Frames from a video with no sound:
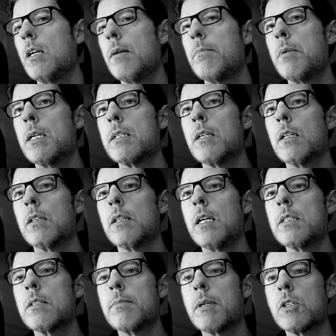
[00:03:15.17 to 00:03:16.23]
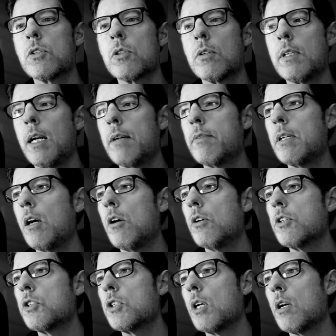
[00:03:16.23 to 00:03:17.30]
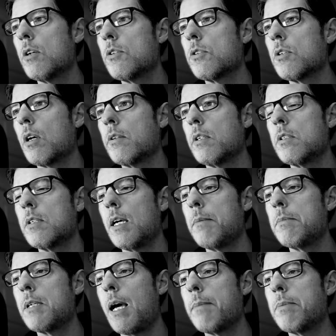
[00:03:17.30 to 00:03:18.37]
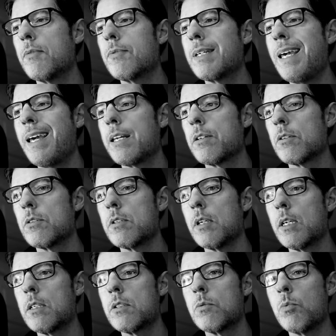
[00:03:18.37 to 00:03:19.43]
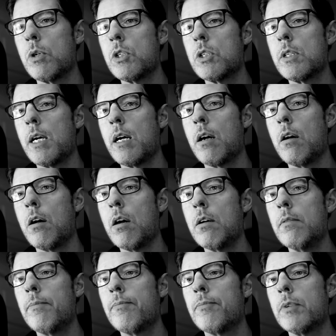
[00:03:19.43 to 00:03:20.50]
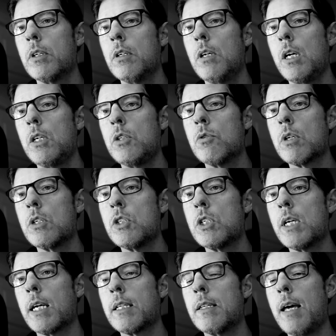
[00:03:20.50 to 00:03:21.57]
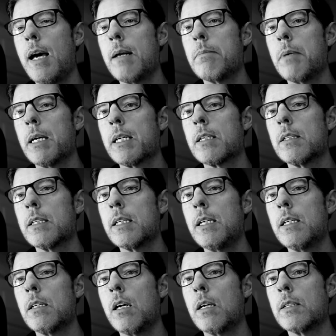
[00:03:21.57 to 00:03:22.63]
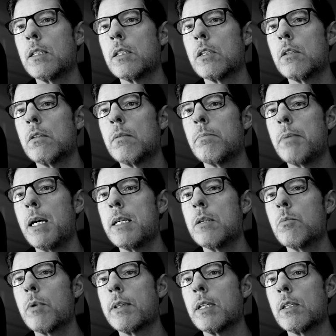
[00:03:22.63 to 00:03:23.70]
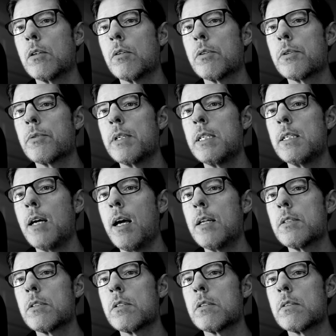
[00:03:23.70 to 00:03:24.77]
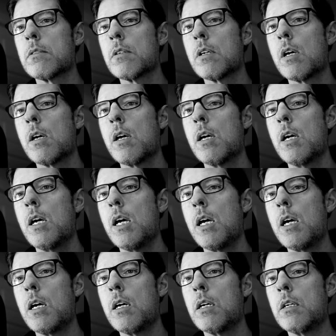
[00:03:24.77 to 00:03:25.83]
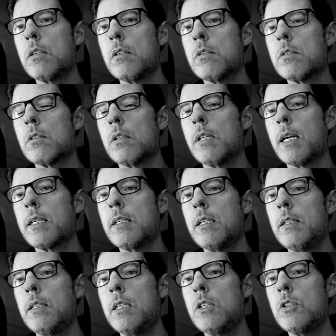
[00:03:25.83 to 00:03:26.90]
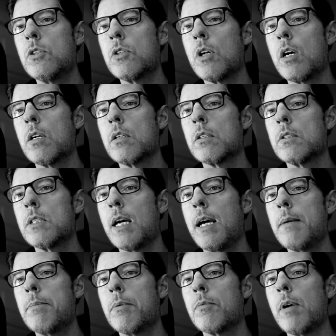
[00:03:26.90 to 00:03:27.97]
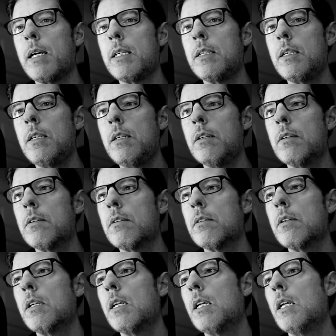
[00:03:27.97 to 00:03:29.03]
But let's make sure that all the charts are the same type of candlesticks, which they are. And you can check that by clicking on the little button with the little 3 dots and selecting the chart type right here.